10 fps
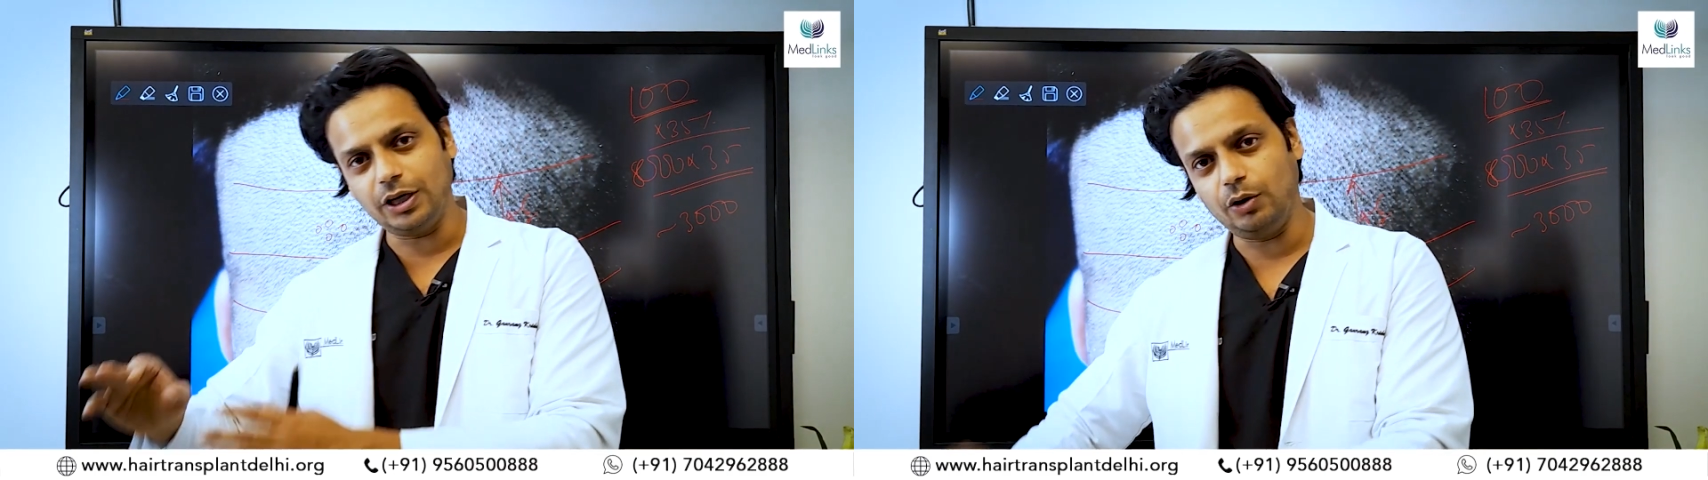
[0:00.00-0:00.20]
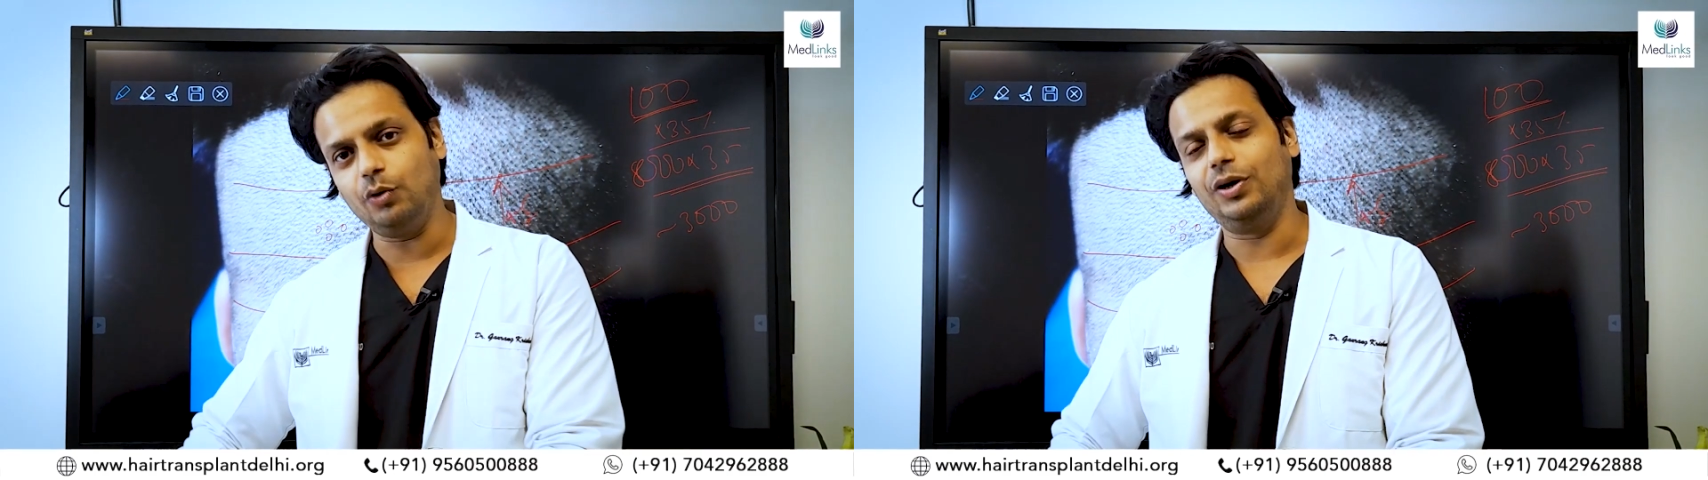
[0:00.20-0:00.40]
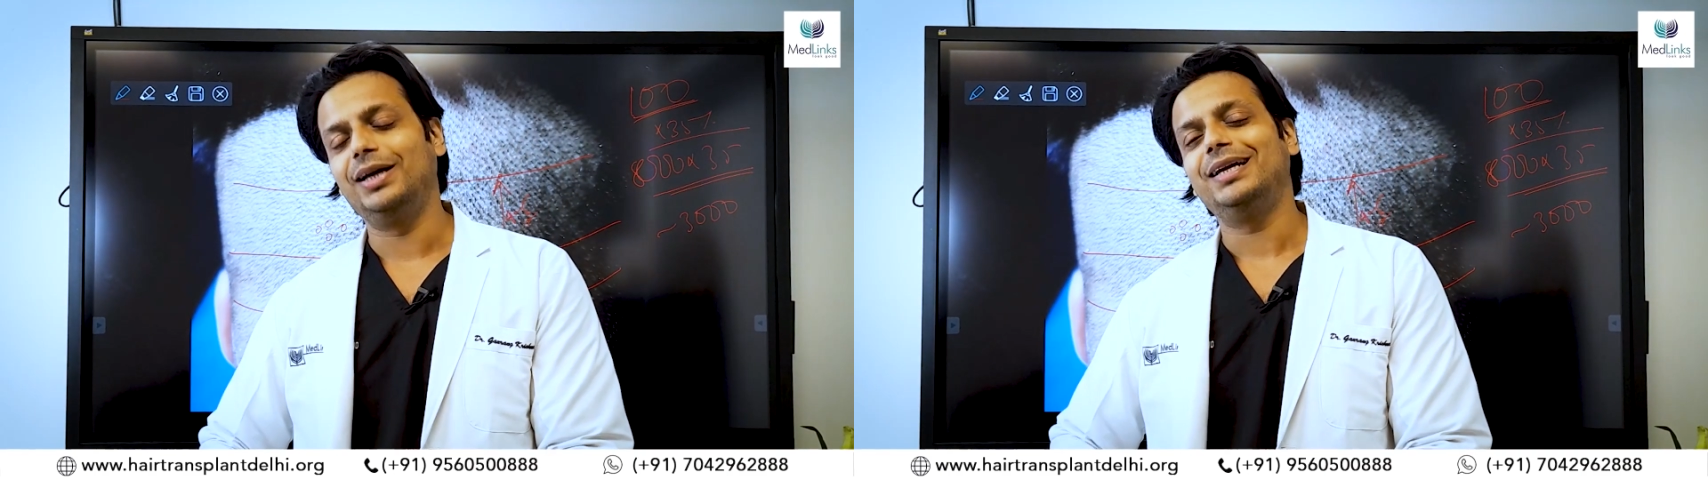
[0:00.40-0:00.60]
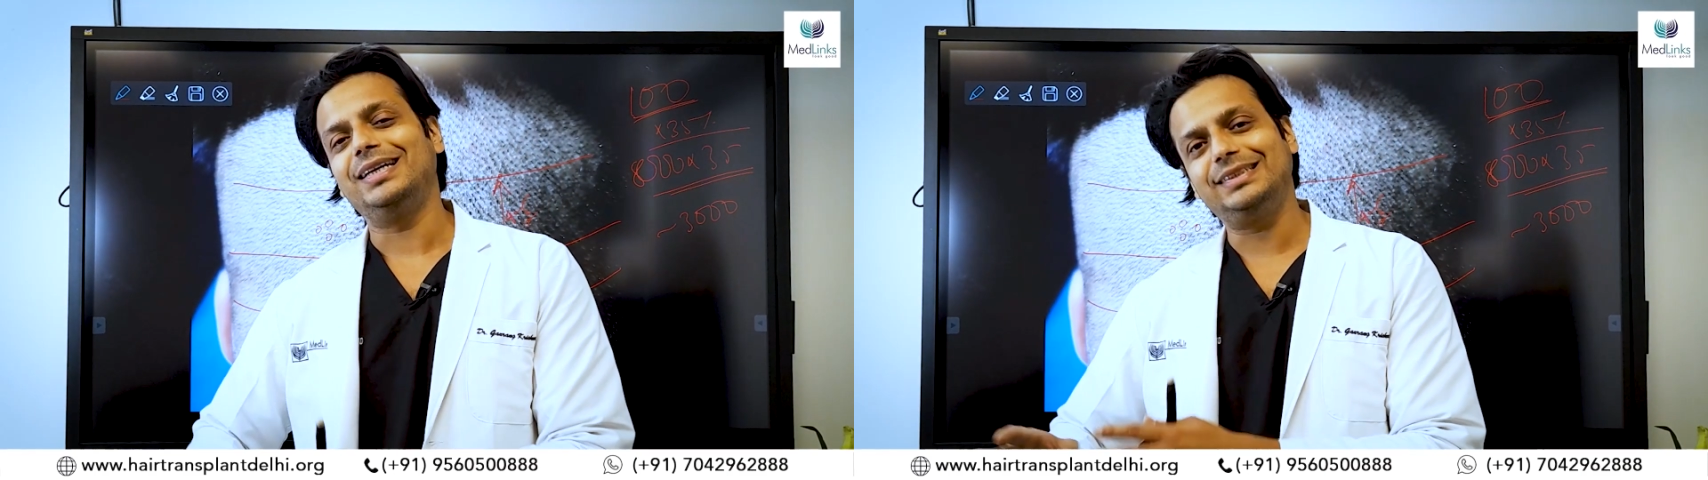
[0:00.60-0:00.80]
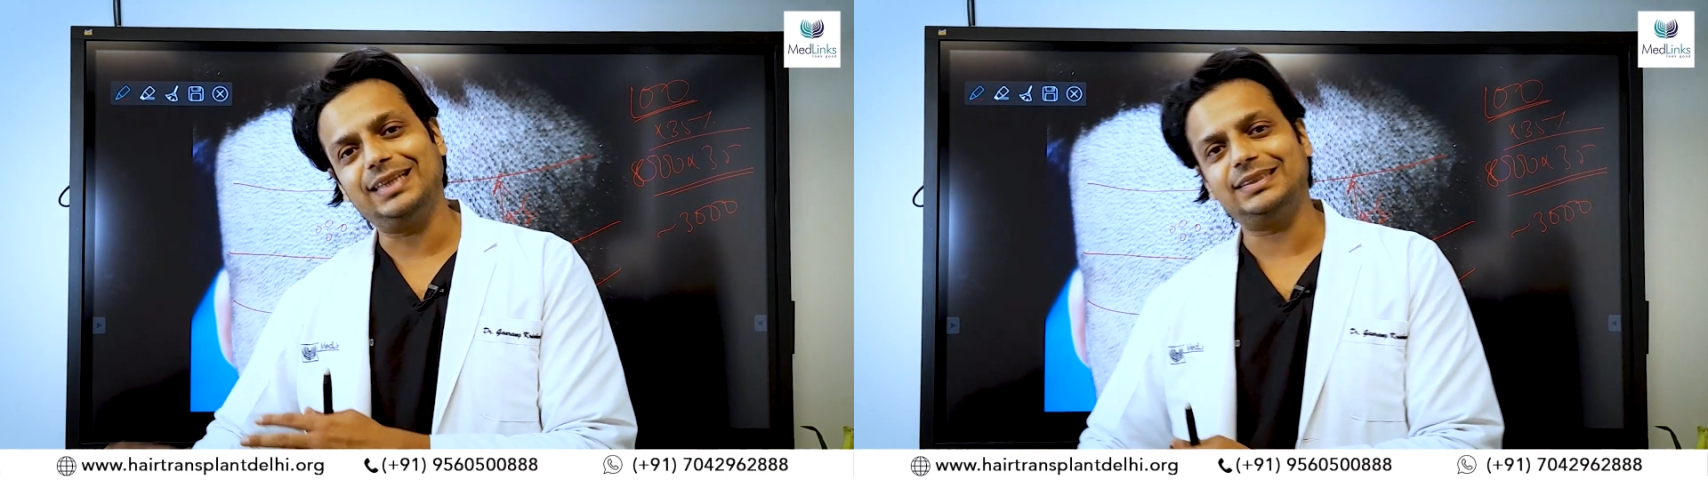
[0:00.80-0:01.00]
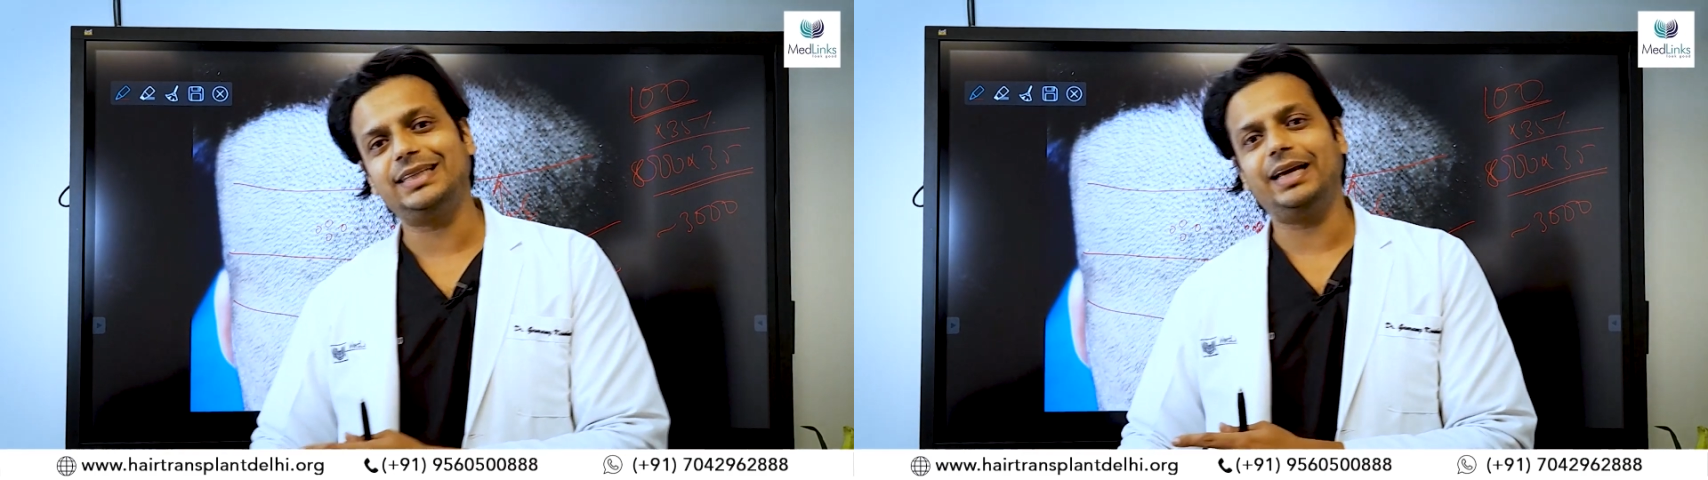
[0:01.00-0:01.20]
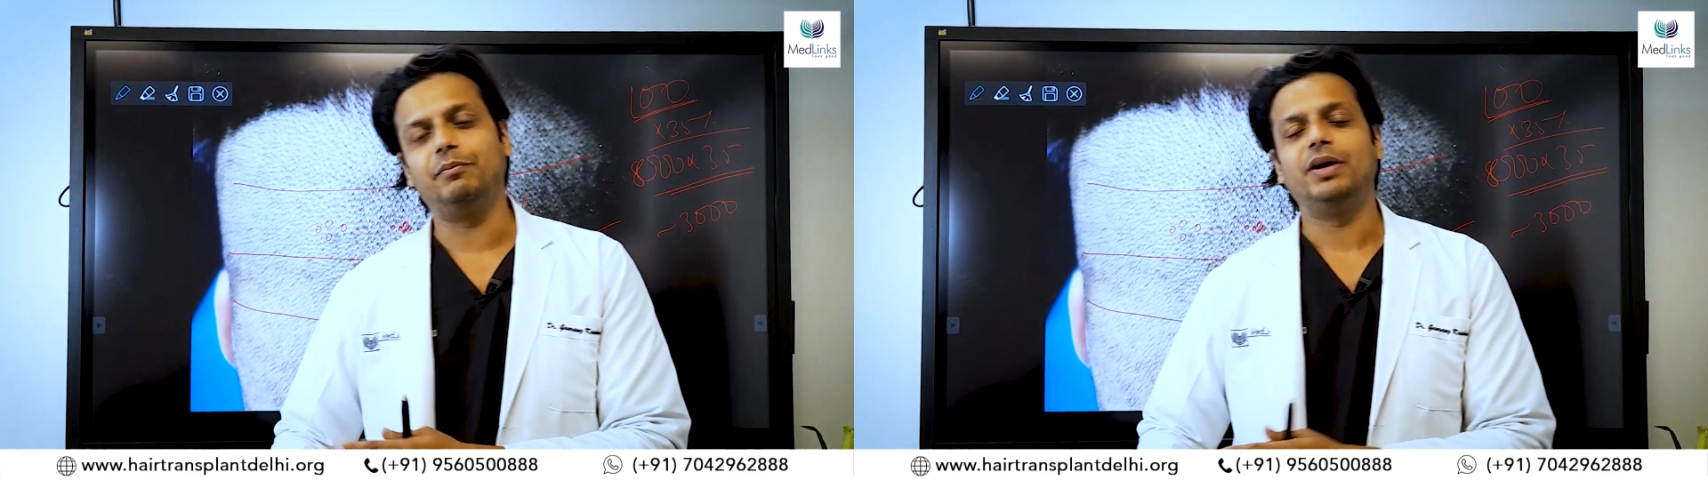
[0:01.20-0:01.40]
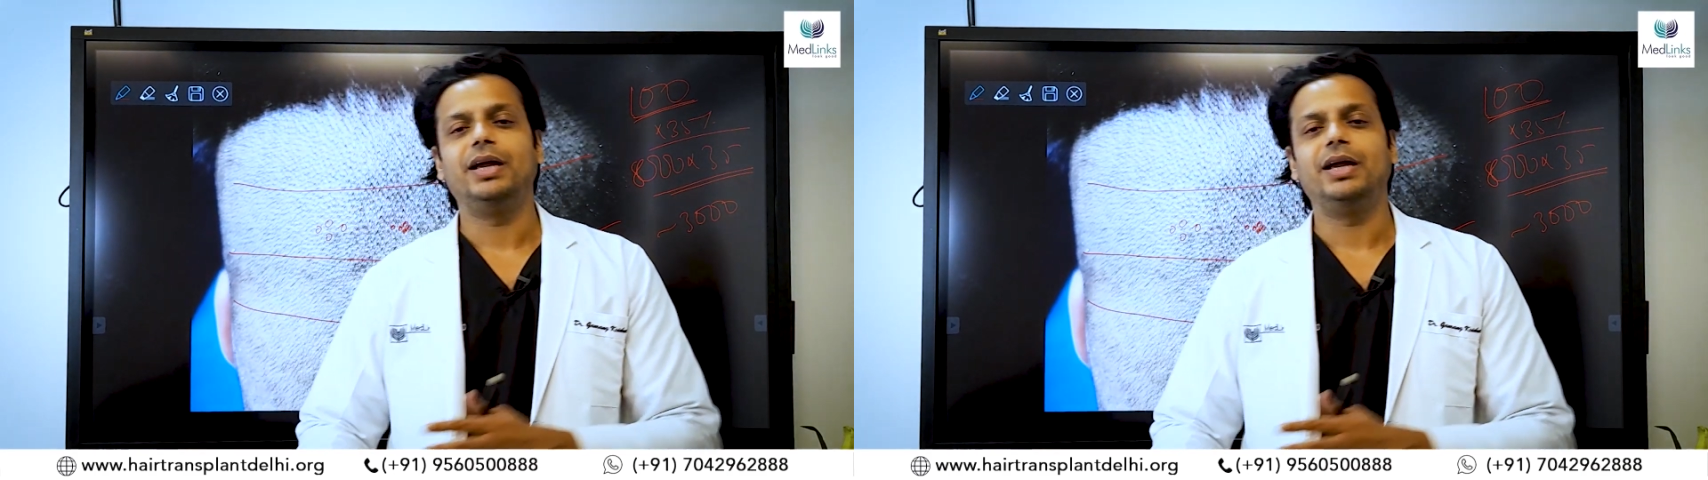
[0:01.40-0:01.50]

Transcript: alone is the same.